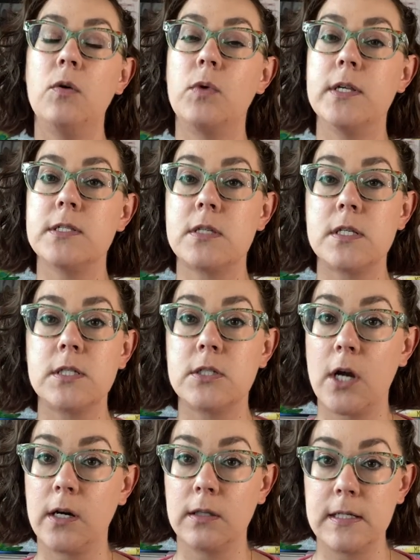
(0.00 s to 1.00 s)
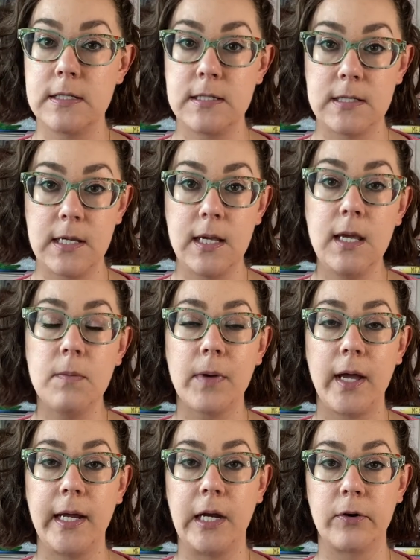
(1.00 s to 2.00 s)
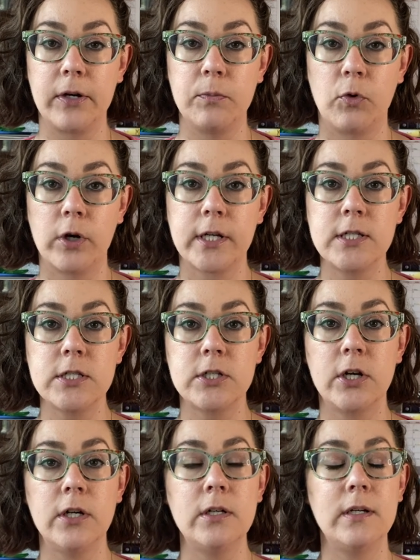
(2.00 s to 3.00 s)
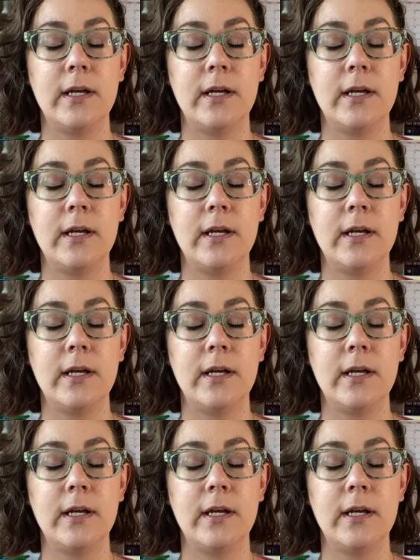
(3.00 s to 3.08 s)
was The Starless Sea by Erin Morgenstern.